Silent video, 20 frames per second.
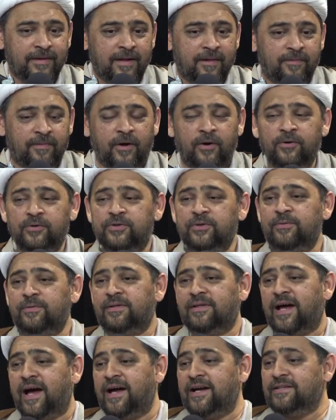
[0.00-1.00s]
Those who
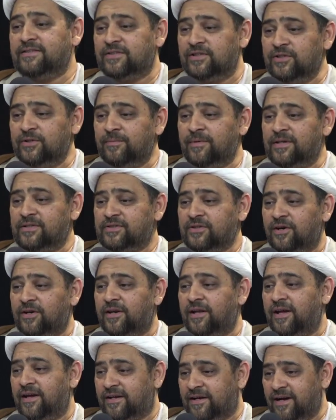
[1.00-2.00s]
rely too much on
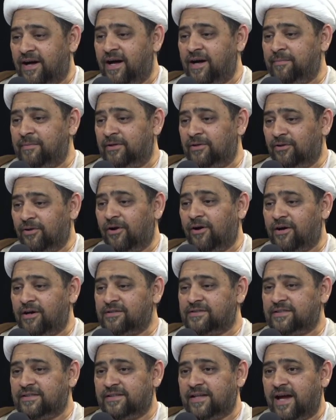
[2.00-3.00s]
ahkam and law
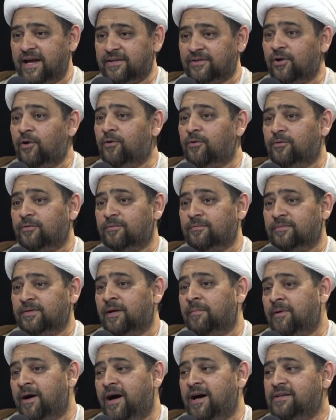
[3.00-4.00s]
say that no,
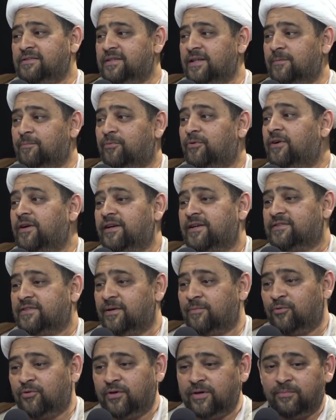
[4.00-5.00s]
namaz and prayers
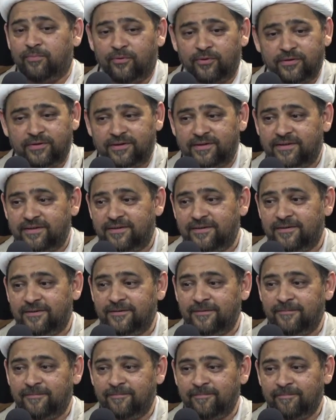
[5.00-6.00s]
are more important.
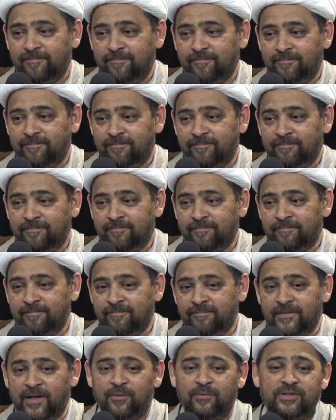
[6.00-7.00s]

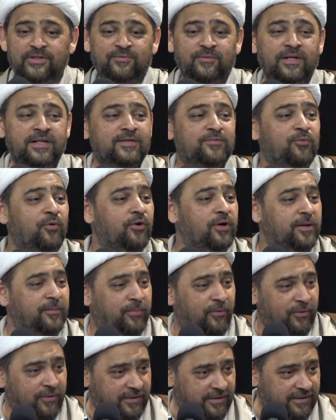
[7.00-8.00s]
Now, which one is more
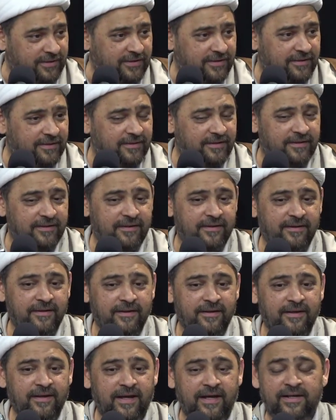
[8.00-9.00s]
important?
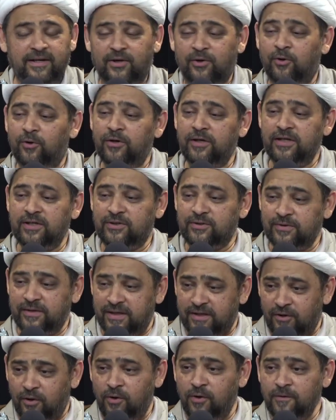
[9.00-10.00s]
And according to
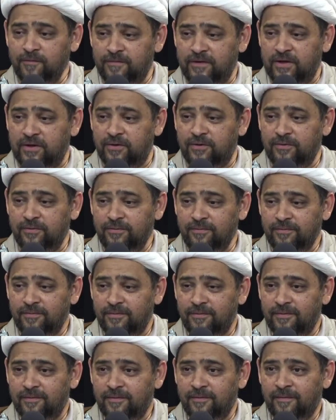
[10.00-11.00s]
their own view,
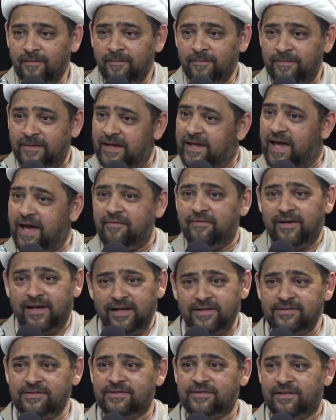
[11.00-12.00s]
they have an
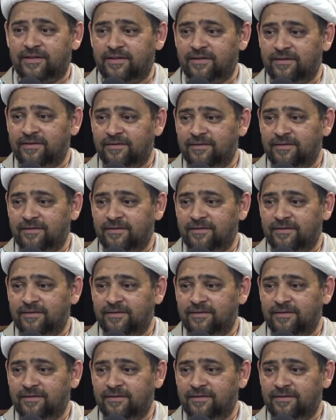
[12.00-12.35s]
answer.